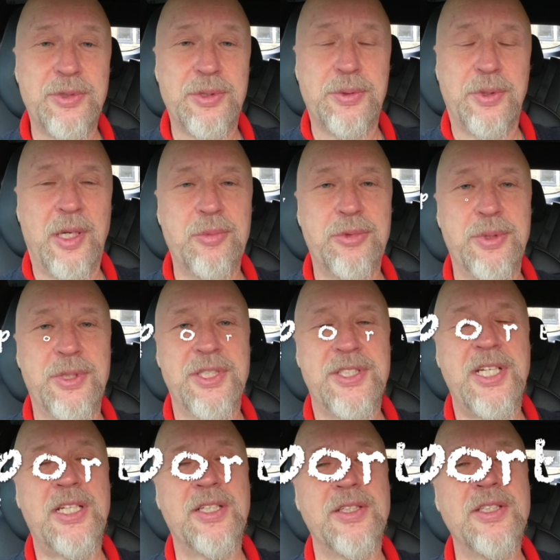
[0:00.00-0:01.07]
which we'll come to in a
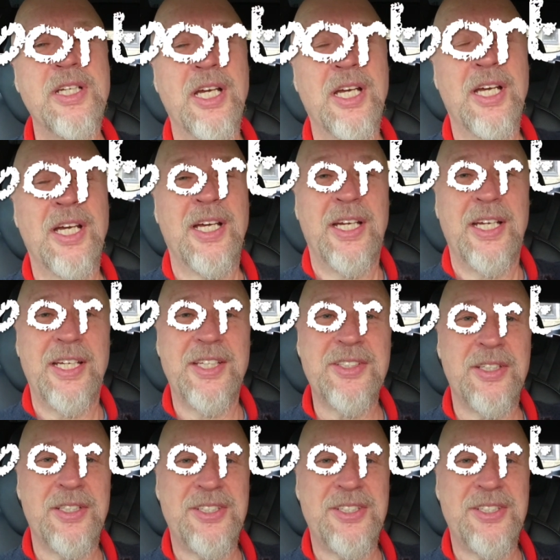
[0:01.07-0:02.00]
second, is